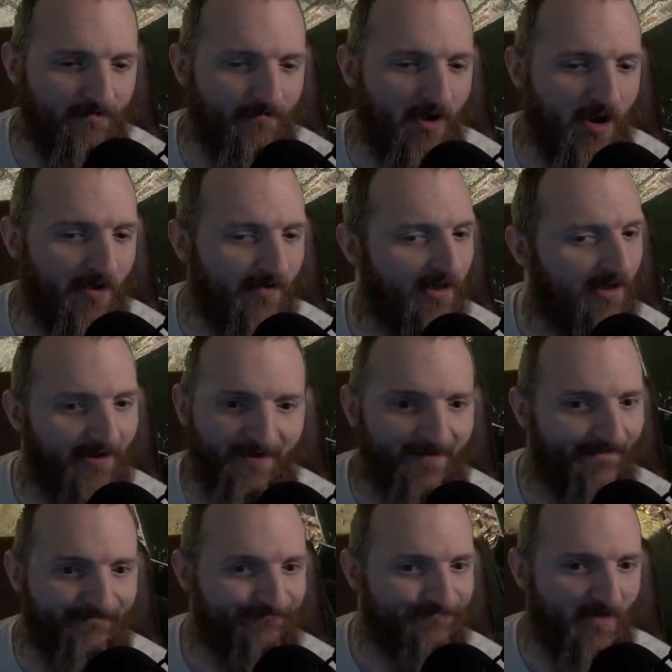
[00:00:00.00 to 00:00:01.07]
But
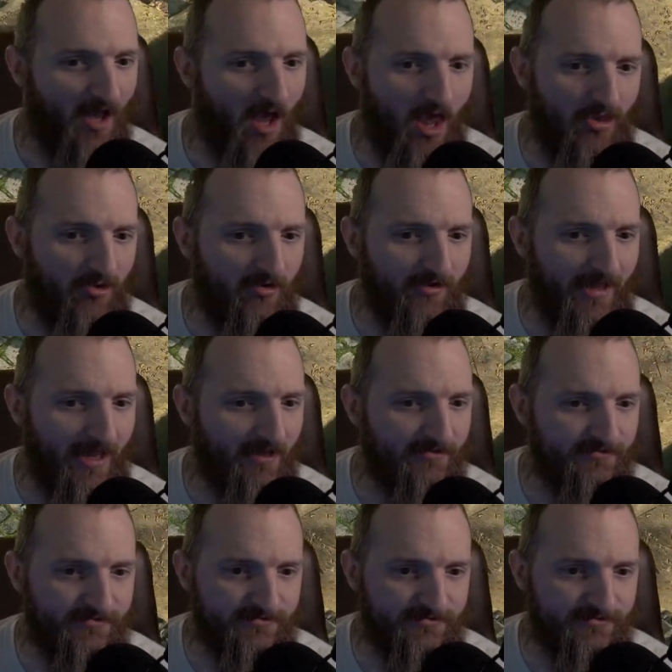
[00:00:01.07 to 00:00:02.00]
other than that,